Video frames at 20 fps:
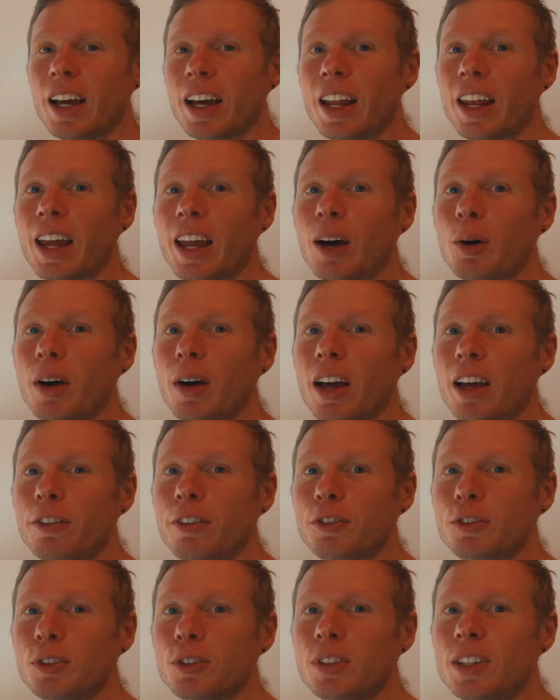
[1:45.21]
And now I
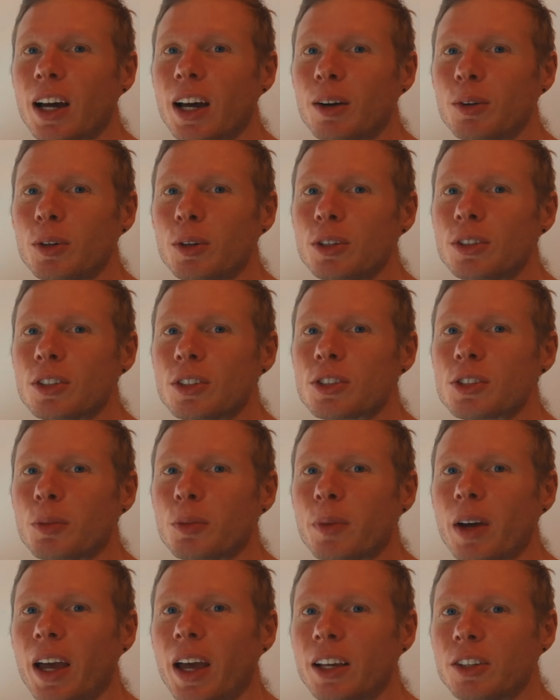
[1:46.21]
have to download
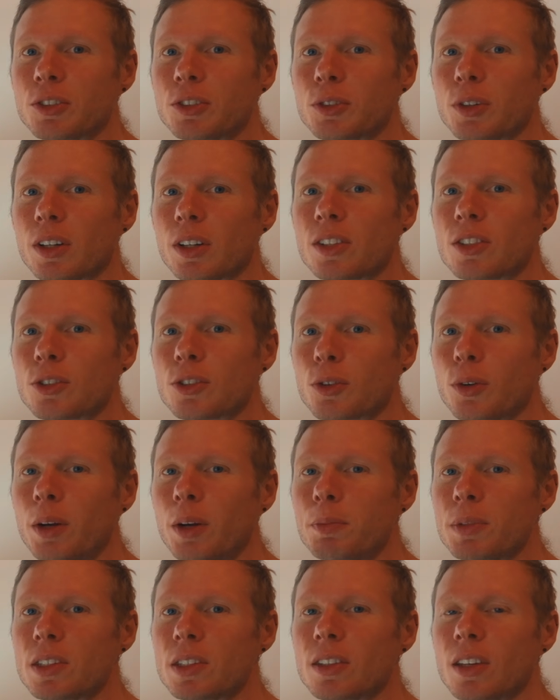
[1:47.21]
some extra
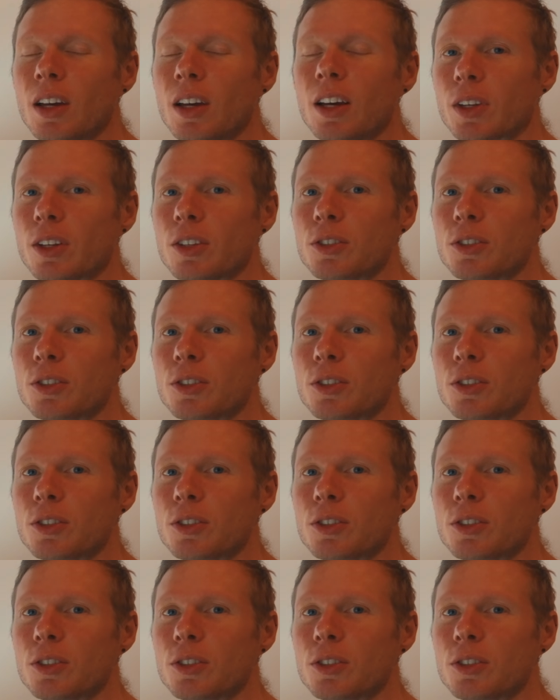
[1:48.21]
scripts